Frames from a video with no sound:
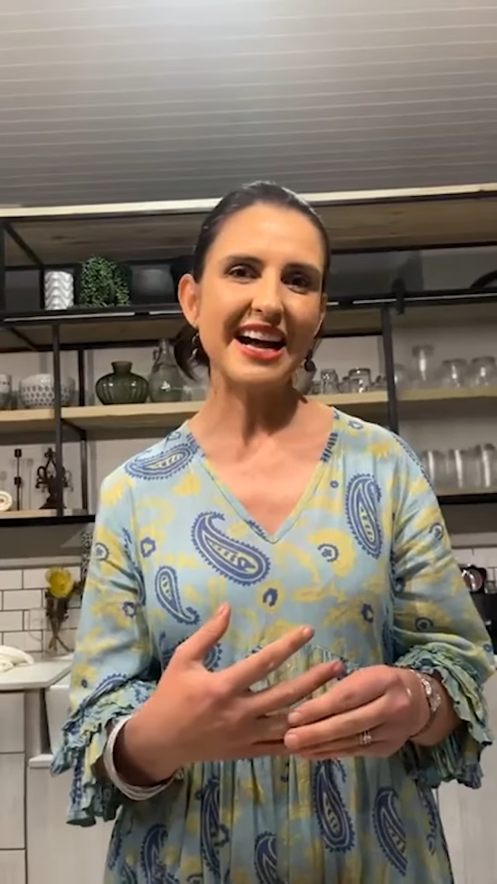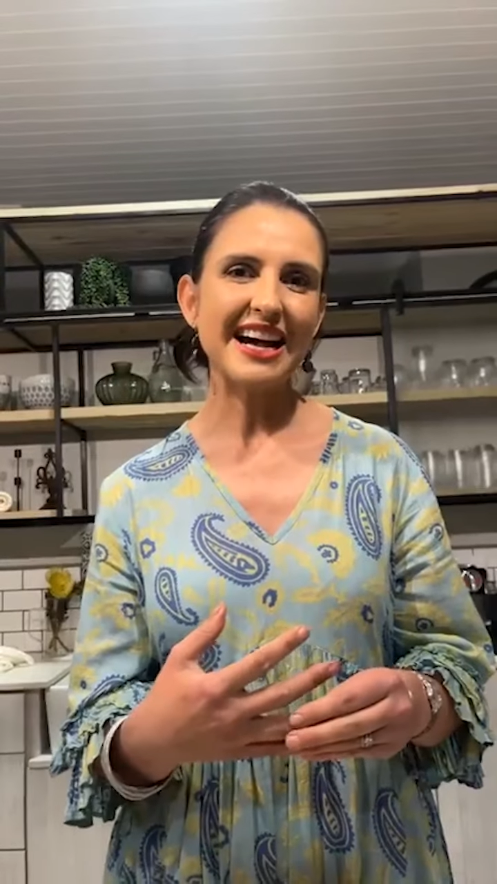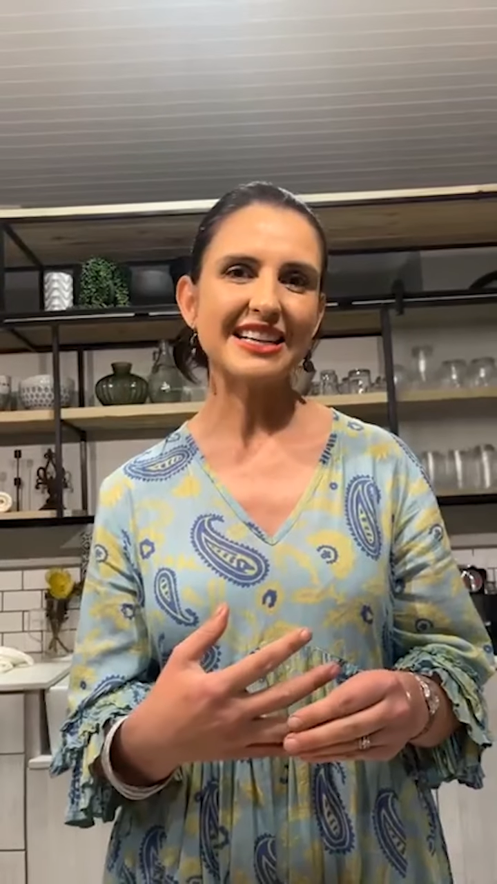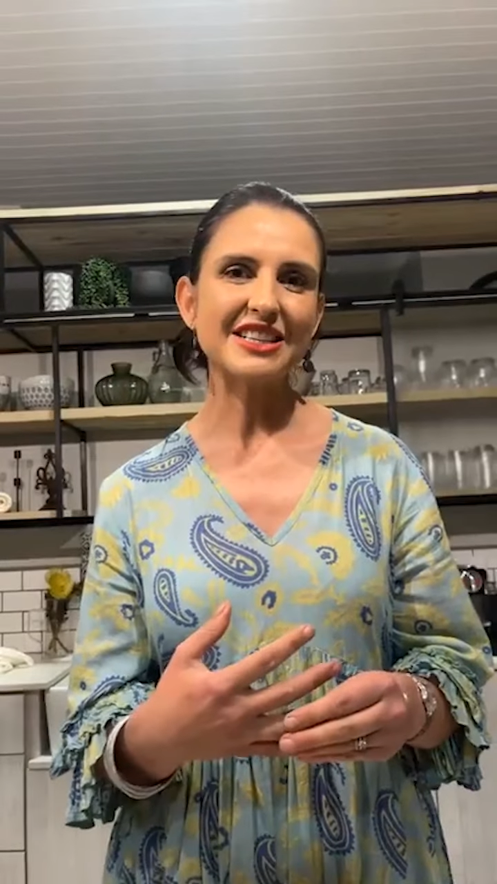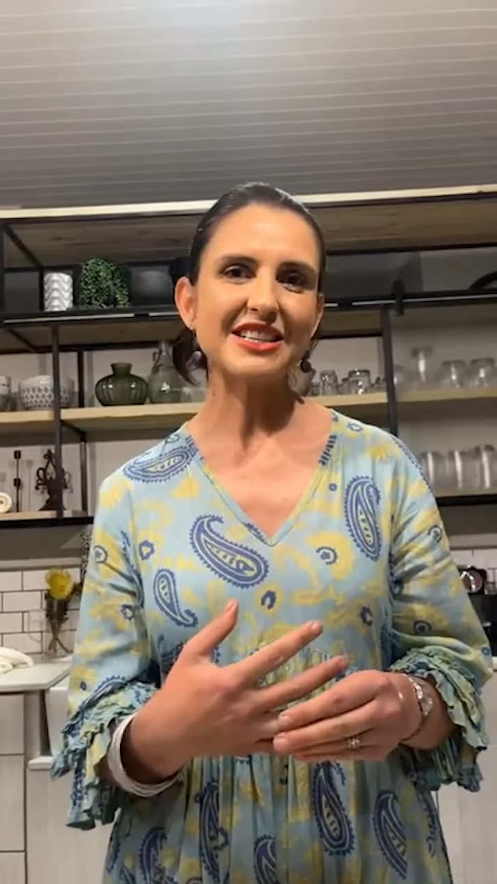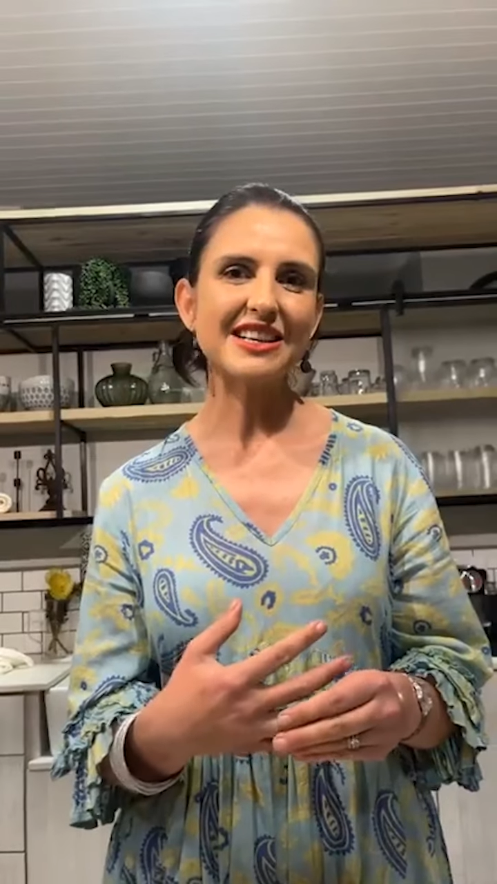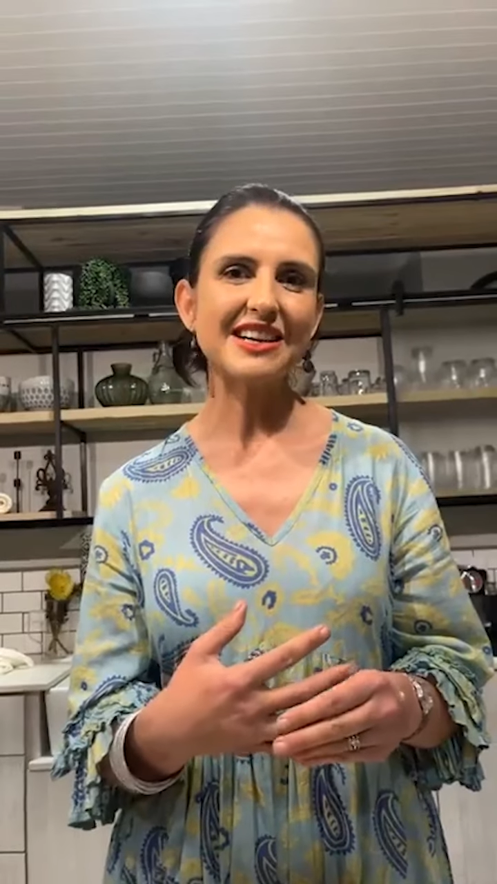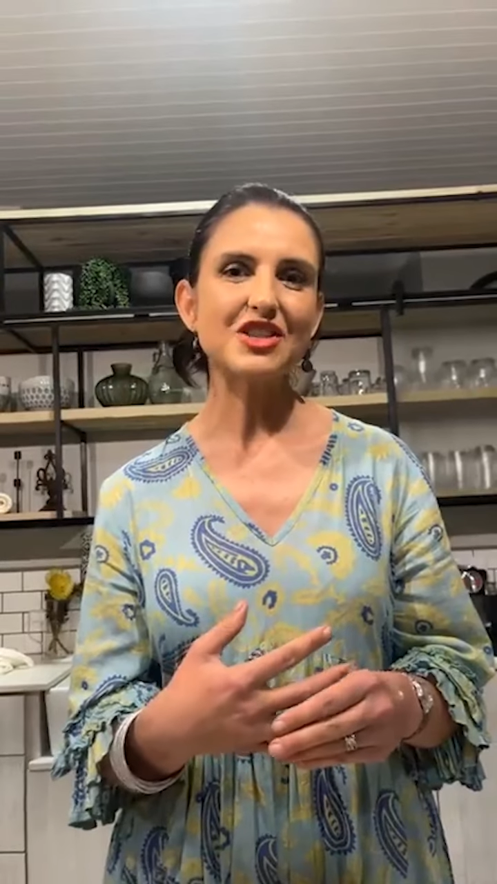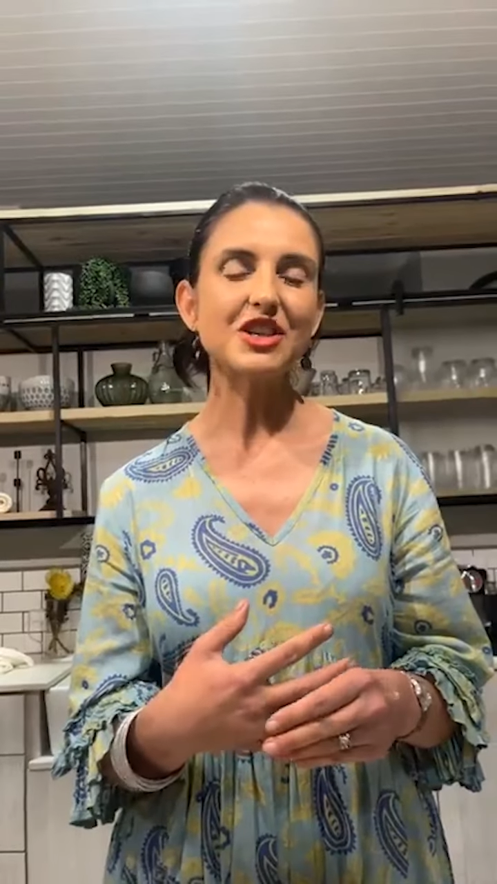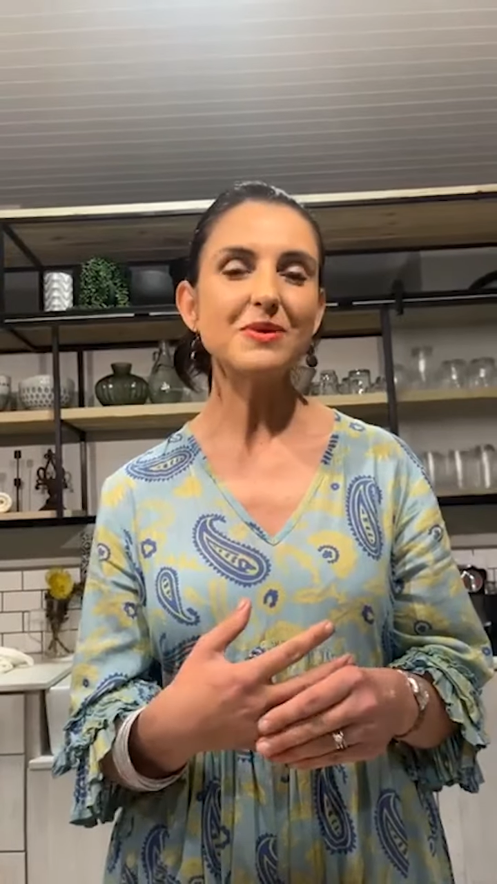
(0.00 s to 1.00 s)
And
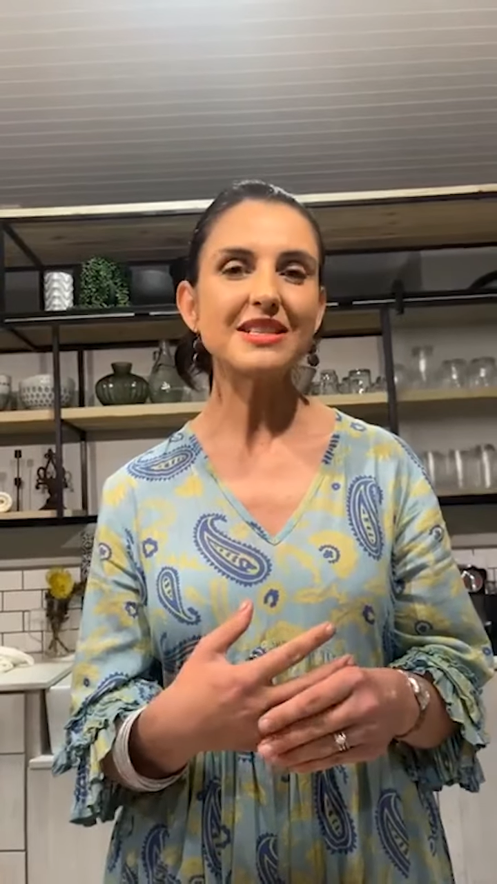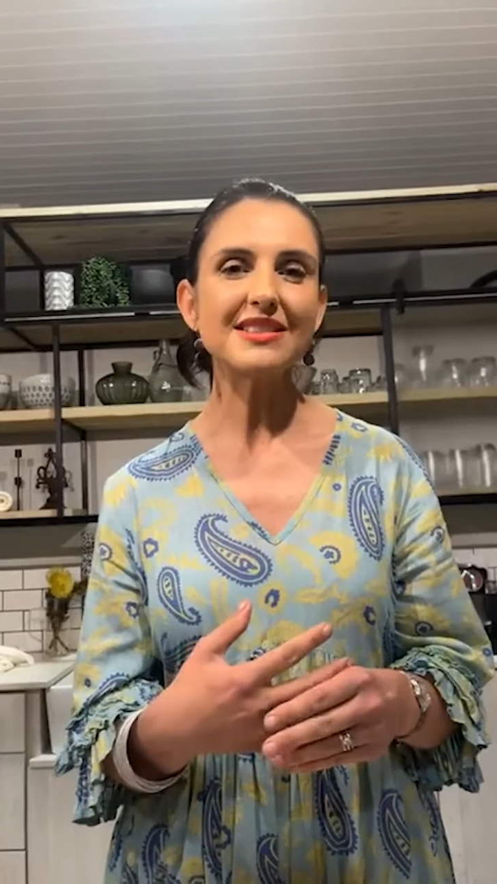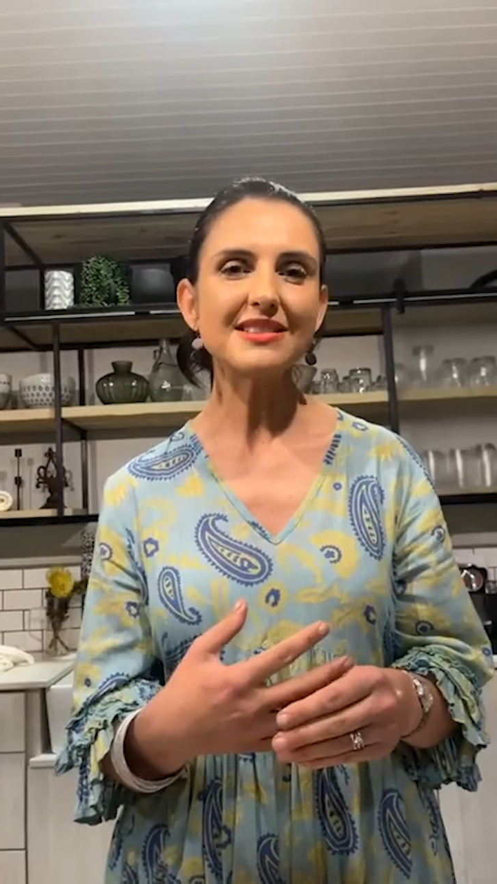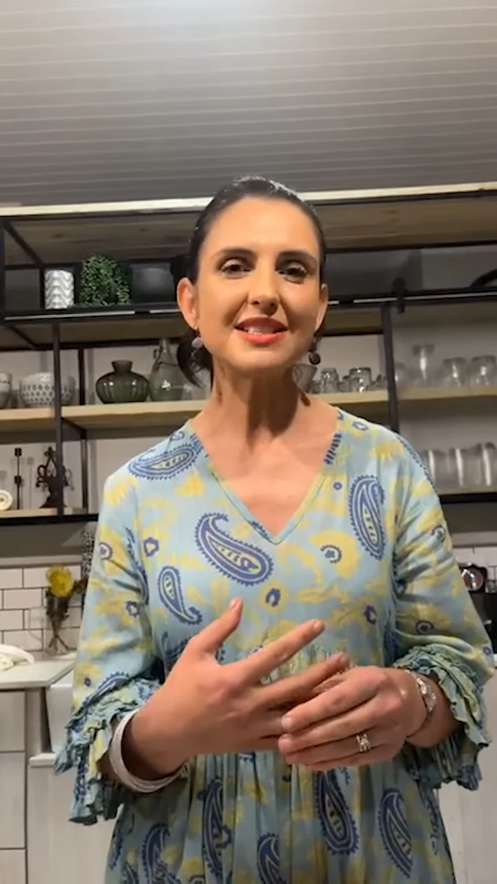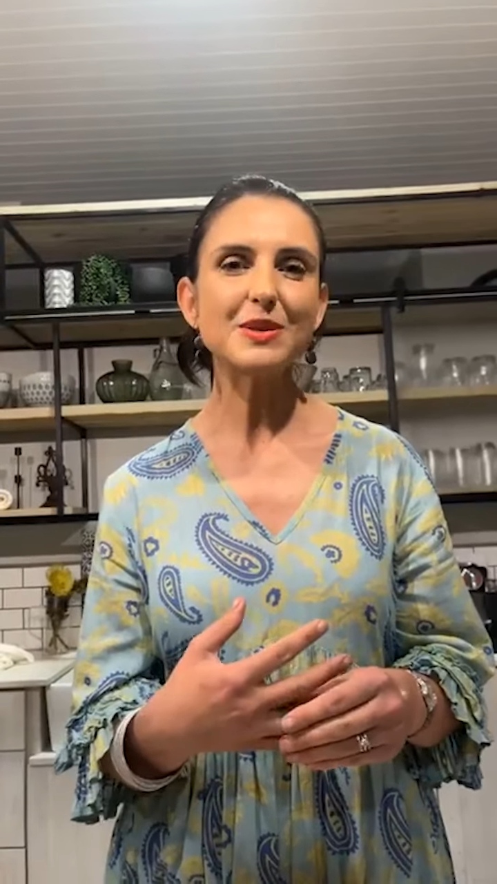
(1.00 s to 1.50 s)
she was still